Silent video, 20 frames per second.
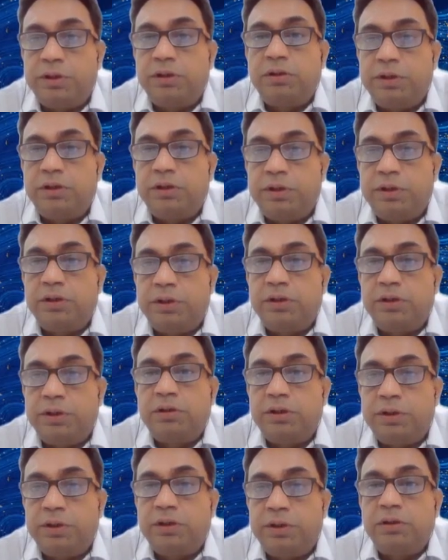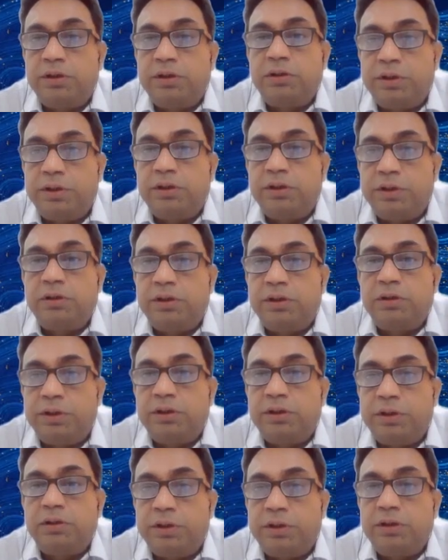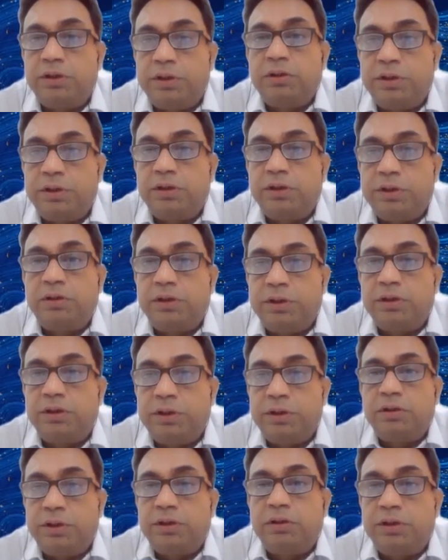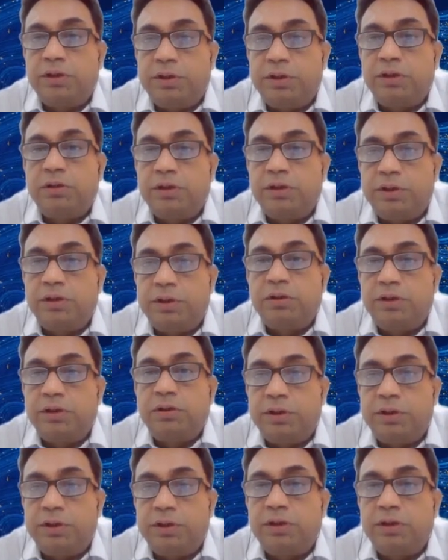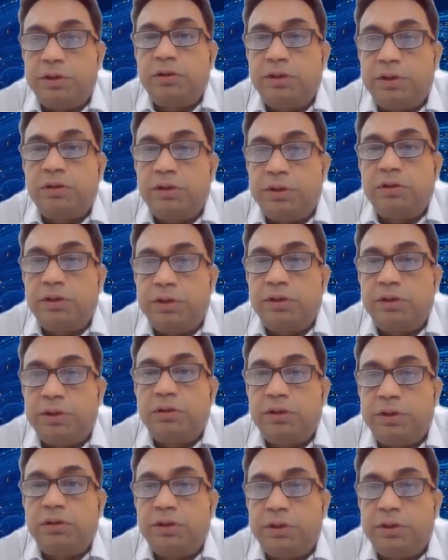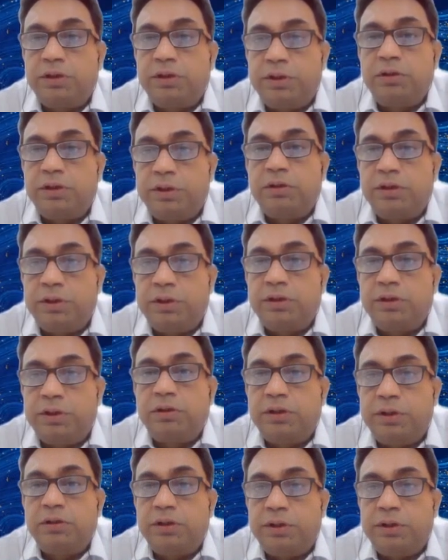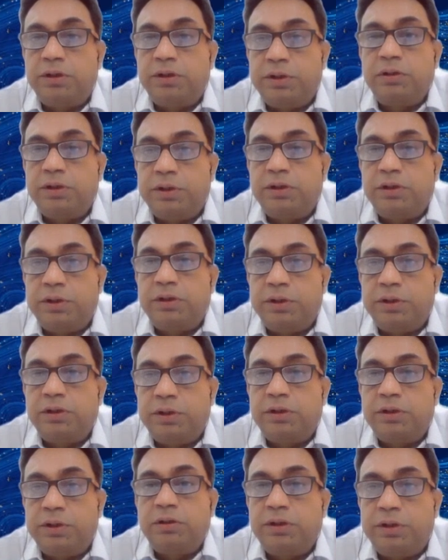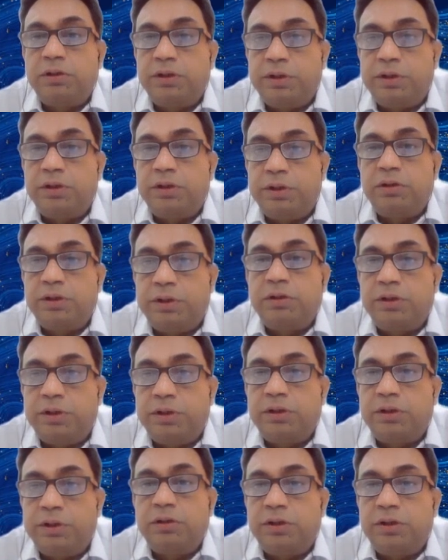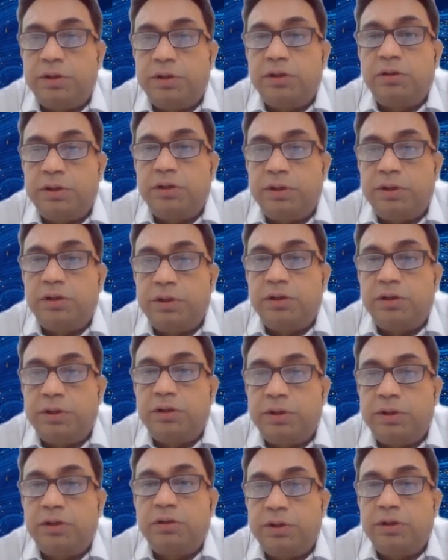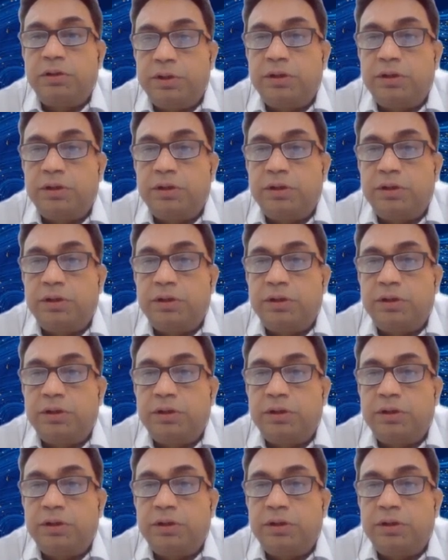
Now, along with all of this, the focus seems to be more on being able to earn and living their daily lives,